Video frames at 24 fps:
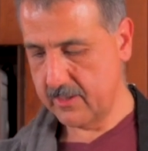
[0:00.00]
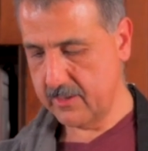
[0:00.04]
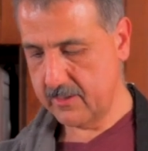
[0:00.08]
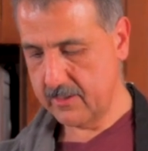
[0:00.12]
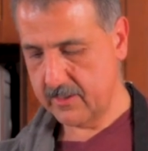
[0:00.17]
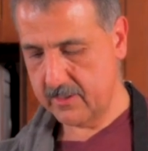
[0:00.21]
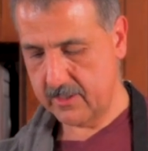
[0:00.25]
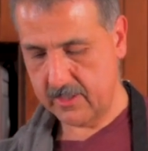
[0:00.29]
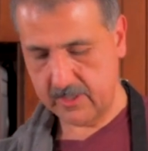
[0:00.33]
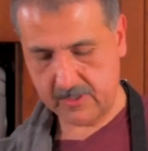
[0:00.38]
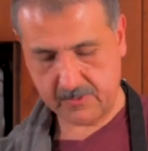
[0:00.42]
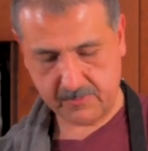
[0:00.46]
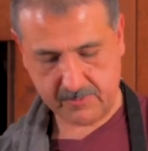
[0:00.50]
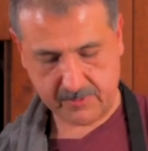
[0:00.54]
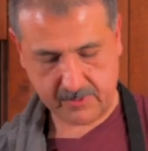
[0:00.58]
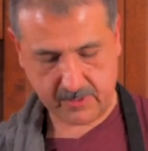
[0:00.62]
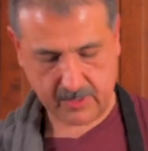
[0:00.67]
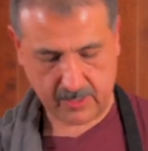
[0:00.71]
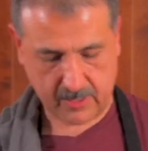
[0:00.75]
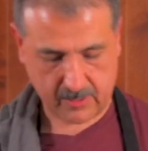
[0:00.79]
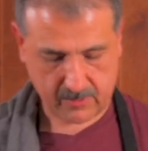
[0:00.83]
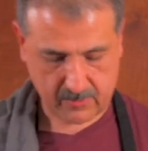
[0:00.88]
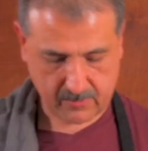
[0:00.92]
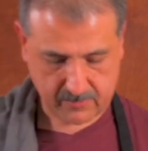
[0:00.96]
Let's put
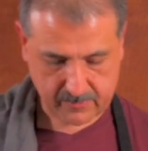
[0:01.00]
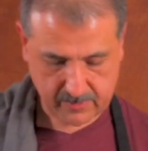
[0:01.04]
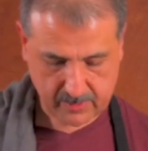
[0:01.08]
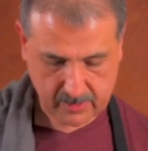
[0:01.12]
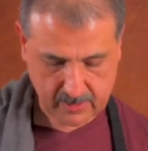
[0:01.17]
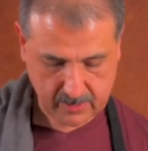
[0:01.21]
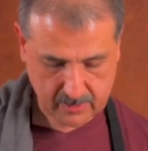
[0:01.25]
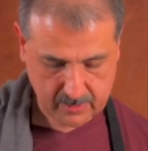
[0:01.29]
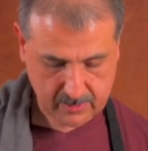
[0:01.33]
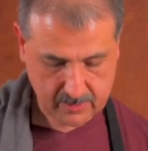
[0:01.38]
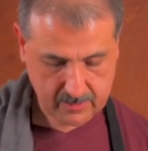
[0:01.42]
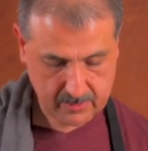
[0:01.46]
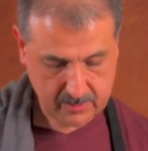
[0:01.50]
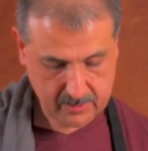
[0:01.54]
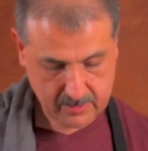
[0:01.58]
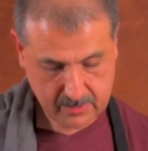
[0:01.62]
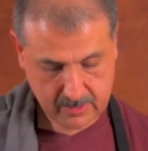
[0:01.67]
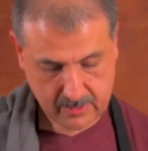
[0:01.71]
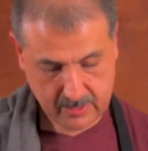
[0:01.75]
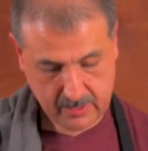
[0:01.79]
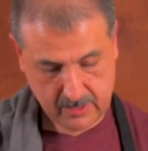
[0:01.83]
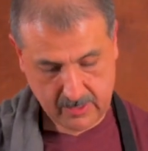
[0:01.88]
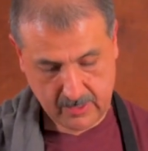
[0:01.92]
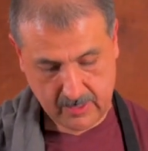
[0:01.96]
that over there,
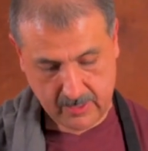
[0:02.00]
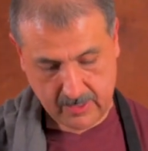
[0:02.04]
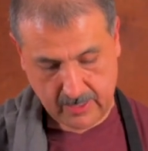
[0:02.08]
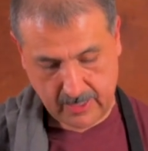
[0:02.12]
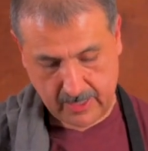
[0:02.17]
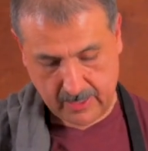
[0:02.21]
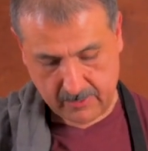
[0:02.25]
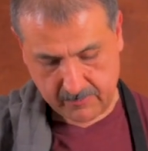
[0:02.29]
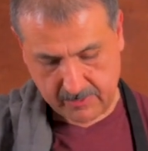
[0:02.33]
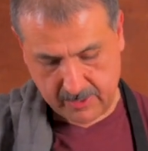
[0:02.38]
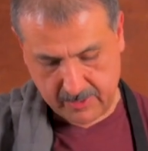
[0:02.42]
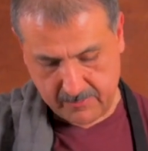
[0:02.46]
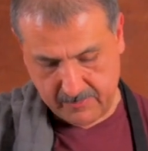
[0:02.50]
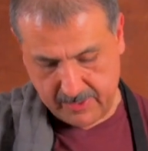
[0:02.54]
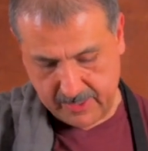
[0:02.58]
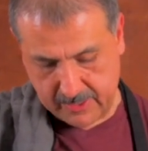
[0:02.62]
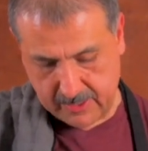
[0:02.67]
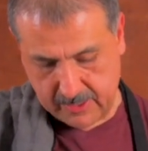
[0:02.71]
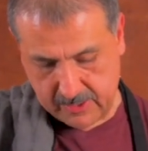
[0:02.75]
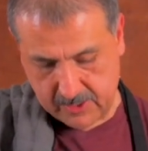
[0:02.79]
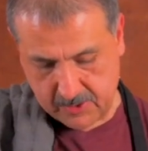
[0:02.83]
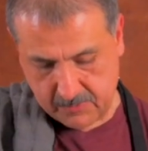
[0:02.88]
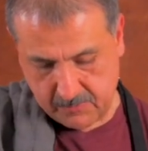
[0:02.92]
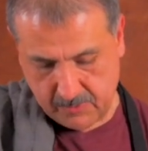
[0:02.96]
and I'm going to make
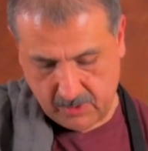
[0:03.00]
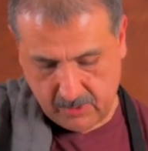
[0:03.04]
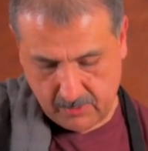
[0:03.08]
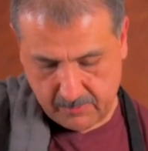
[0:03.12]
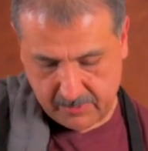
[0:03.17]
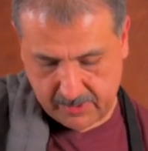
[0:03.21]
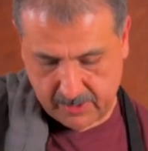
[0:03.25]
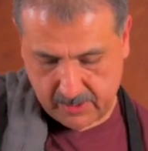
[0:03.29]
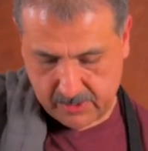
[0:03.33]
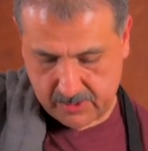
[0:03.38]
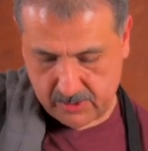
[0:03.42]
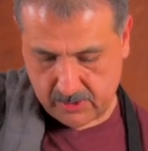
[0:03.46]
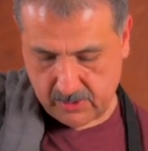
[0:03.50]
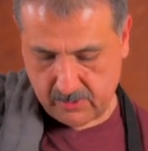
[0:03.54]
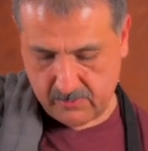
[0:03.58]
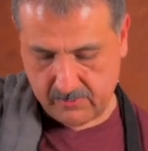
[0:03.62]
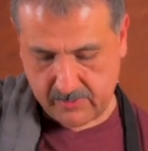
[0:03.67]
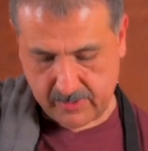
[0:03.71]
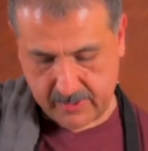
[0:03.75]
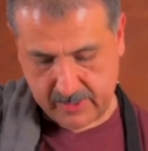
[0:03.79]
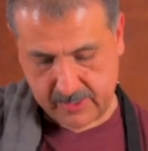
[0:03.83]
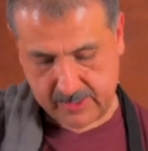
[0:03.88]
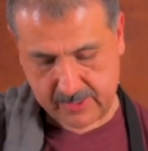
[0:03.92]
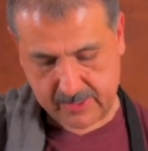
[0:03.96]
it small because you don't
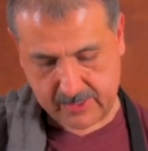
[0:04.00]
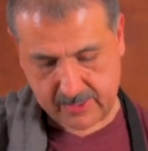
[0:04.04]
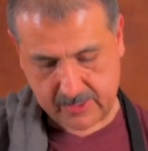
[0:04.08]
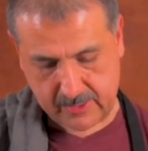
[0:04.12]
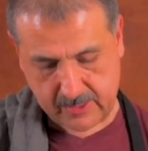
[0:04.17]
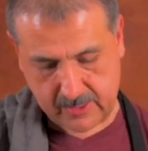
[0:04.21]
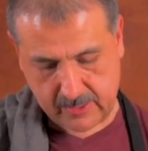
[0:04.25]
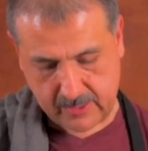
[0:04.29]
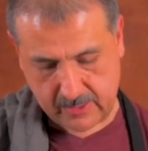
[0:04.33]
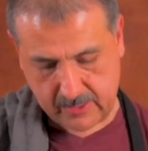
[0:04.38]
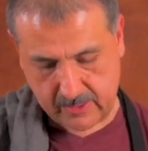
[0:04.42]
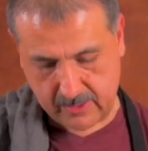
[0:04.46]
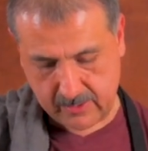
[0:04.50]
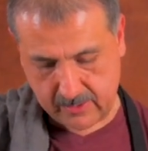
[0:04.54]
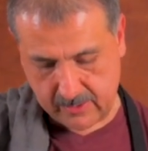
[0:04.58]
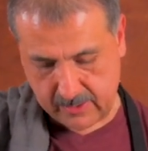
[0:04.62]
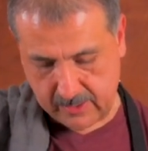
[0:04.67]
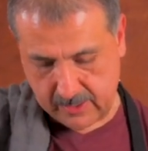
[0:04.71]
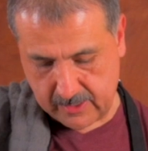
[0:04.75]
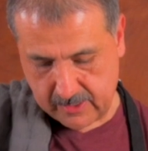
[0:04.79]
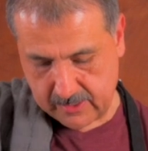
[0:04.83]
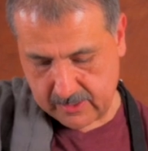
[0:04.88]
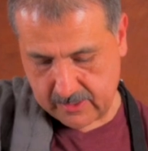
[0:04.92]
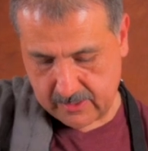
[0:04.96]
want to see the
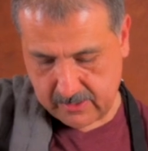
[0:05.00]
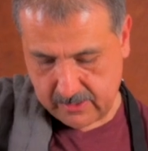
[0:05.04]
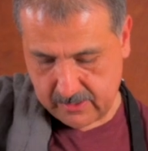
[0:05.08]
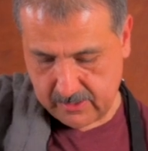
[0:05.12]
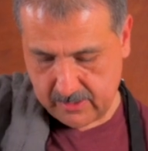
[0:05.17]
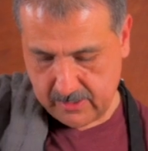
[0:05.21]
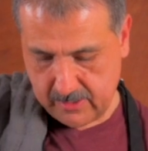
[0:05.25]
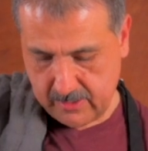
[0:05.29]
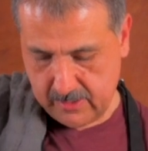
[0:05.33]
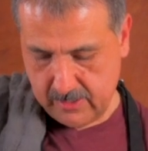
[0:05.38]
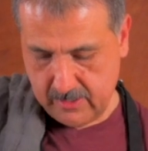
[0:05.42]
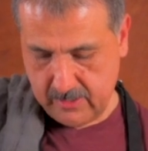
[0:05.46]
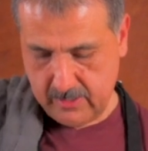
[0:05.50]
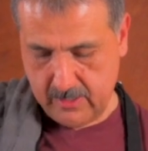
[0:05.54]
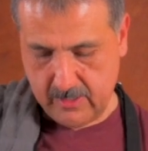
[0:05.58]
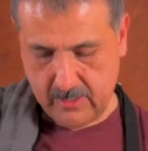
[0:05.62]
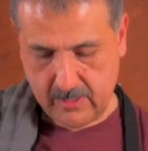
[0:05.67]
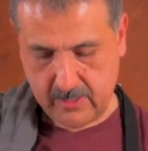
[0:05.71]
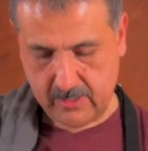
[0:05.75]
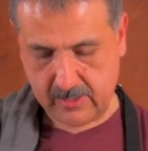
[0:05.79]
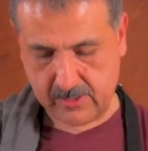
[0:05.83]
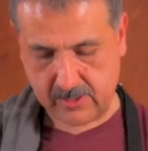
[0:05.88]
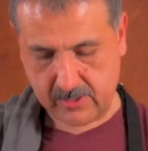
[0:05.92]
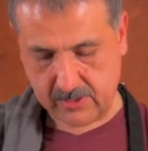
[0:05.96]
leeks
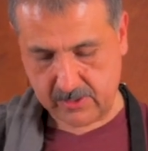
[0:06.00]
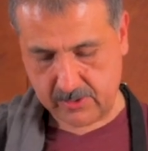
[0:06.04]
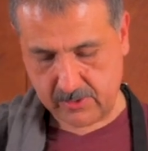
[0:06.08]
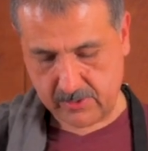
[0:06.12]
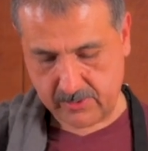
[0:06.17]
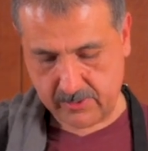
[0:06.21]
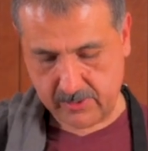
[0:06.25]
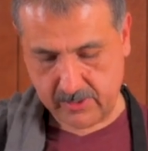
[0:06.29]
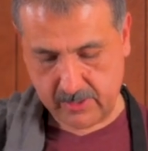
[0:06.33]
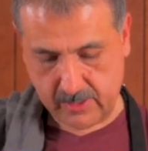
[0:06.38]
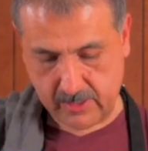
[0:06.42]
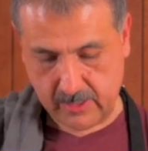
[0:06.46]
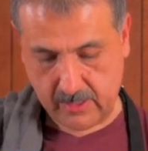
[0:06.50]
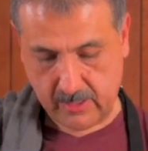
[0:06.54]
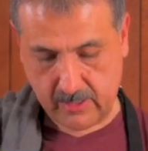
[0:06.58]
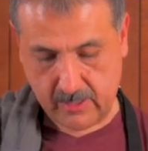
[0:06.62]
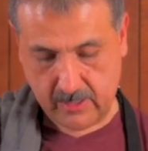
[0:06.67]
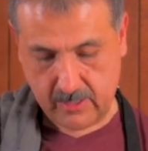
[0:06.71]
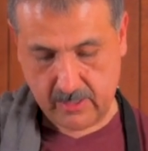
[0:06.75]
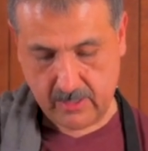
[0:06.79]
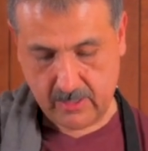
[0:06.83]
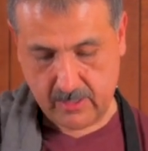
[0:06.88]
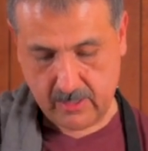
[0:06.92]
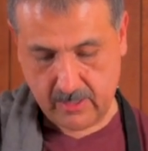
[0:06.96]
necessarily
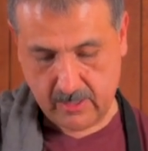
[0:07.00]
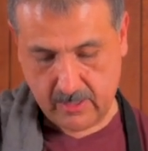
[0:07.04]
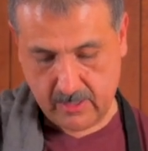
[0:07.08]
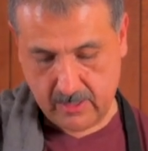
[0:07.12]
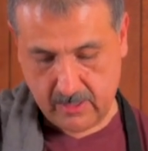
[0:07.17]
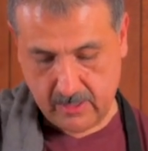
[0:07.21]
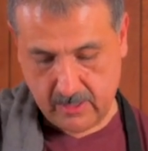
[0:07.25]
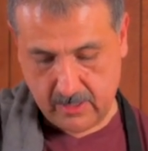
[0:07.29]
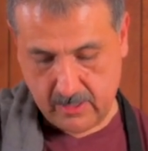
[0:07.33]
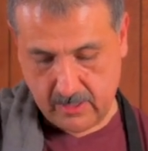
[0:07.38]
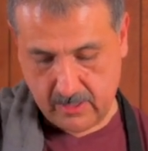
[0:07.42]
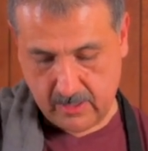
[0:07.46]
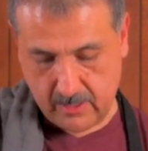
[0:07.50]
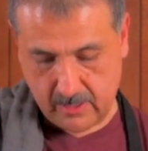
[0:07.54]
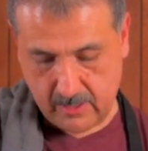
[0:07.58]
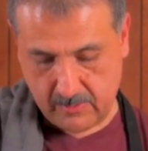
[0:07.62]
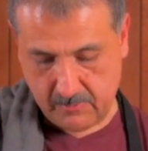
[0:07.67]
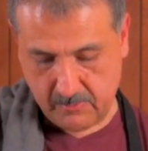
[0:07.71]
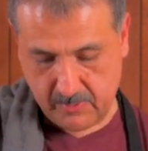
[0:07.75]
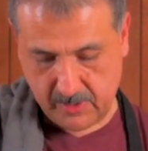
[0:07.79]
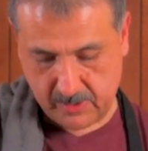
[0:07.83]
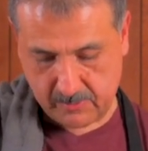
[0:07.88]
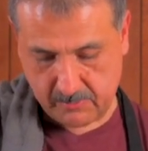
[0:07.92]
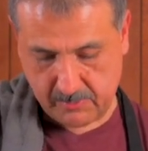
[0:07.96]
in
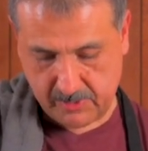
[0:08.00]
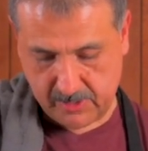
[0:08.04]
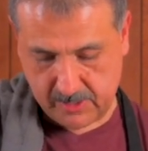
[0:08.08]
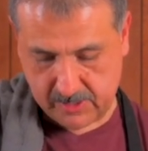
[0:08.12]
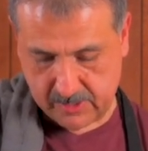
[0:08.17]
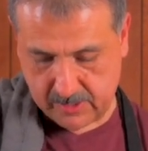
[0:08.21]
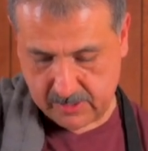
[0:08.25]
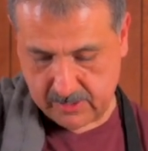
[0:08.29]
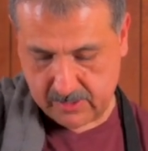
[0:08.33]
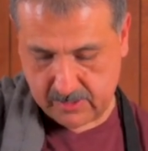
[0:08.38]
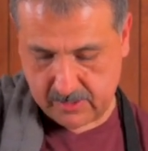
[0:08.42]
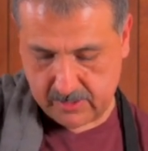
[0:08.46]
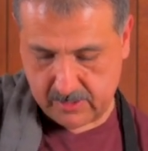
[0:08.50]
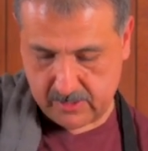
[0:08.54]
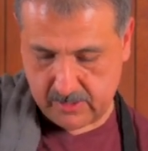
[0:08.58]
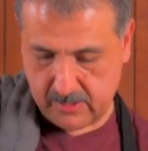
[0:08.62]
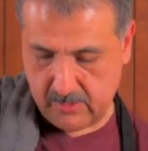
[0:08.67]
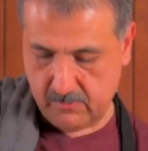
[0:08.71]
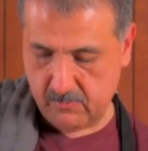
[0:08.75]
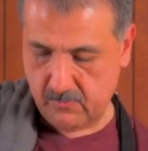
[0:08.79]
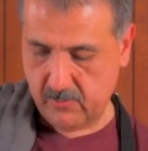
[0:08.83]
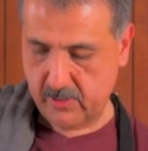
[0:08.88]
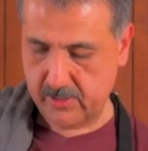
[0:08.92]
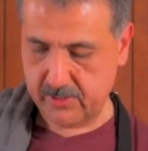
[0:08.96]
big pieces
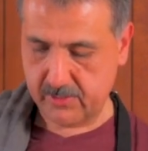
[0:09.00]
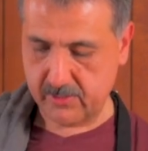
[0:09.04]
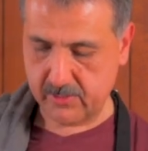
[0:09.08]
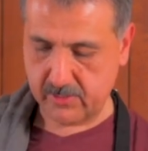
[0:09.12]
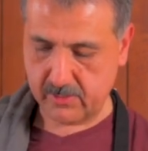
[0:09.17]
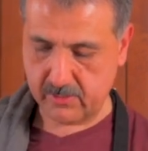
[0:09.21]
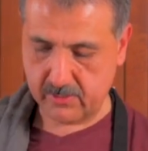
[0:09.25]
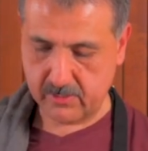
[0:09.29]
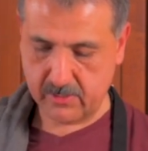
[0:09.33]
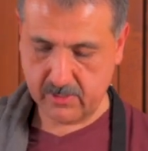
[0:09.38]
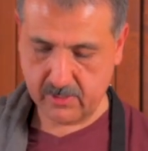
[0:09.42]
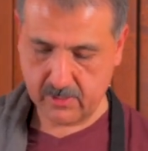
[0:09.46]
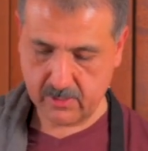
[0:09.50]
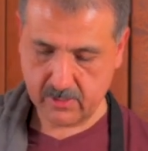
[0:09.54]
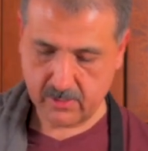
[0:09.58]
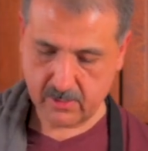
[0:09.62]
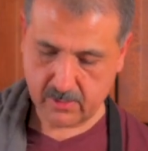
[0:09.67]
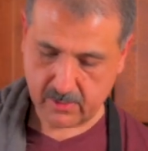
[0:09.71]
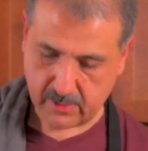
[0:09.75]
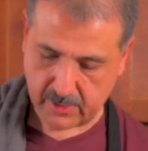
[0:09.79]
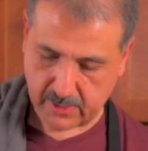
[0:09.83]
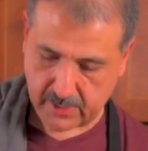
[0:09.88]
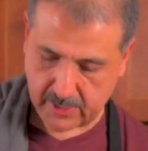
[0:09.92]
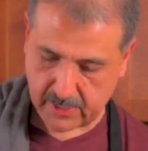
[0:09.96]
in what you're
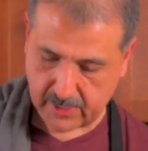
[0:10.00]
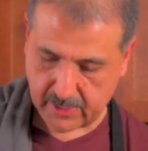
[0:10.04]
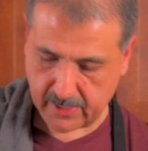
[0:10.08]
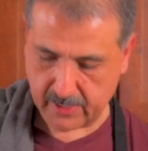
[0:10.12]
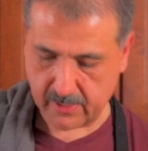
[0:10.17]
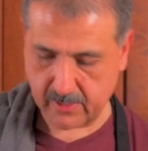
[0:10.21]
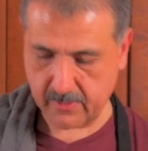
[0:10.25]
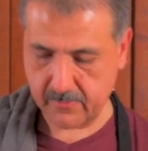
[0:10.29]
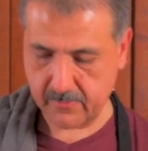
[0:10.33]
eating,